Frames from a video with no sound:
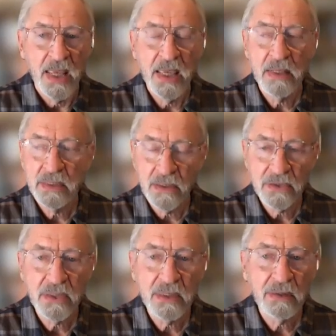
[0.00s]
And the other
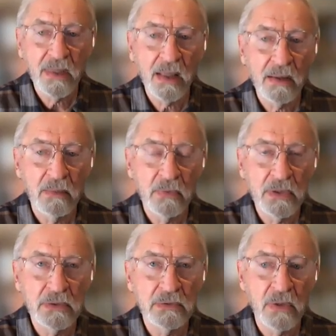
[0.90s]
thing that
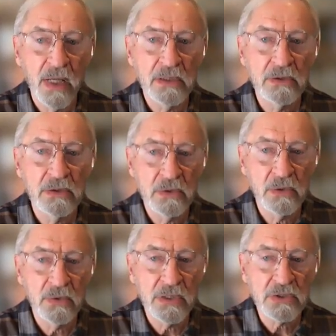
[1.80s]
we try to
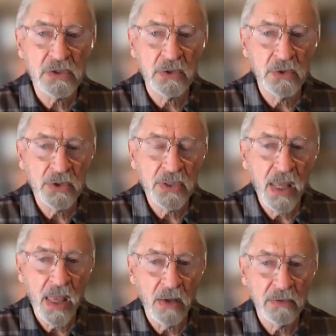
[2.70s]
do is learn
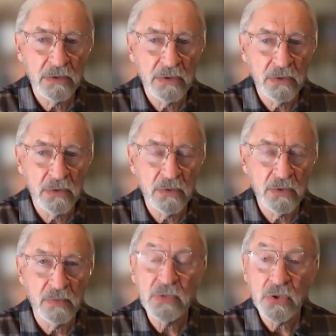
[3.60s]
how to
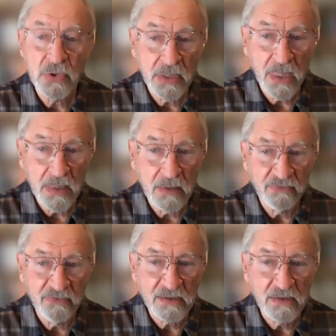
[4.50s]
communicate
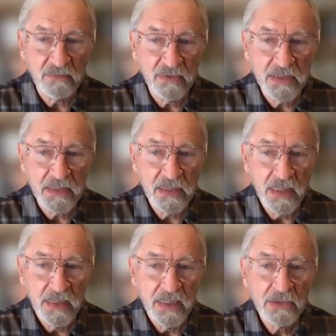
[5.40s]
effectively.
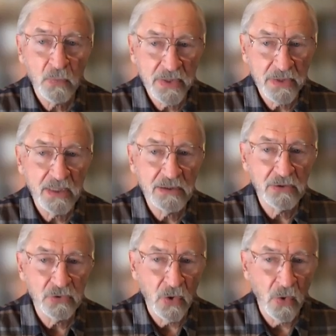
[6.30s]
It's one thing
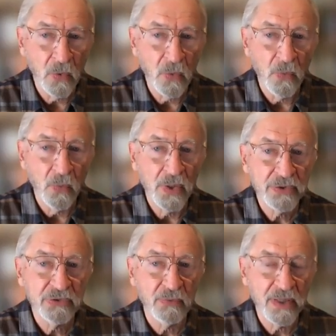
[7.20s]
to know
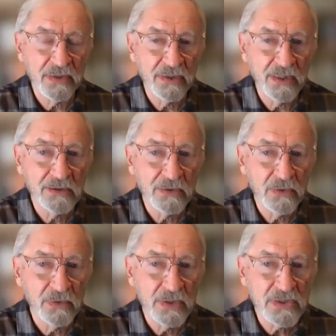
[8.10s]
what the right thing to
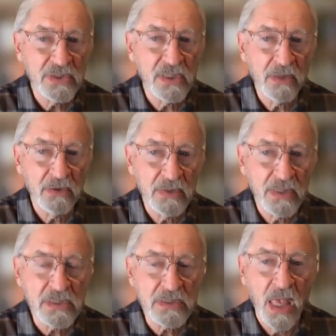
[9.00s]
do is. The other
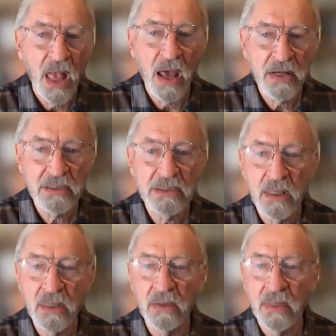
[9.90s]
is, how do you
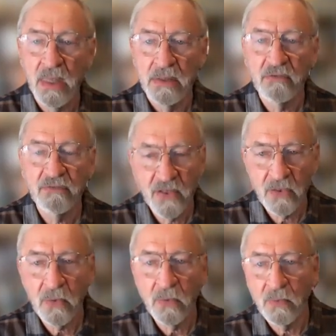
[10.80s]
tell your
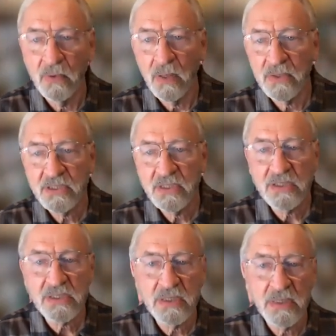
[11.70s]
fellow
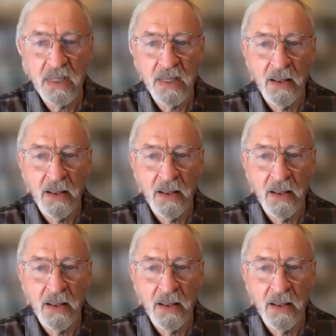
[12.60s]
citizen